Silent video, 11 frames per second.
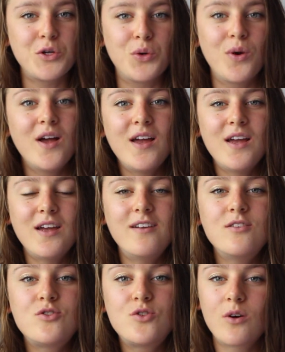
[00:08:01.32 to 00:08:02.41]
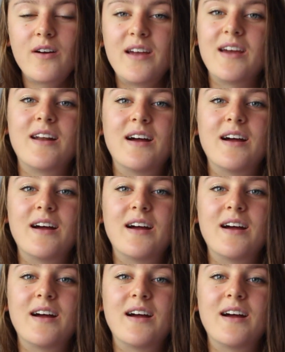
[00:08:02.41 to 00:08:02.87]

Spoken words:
to enjoy it,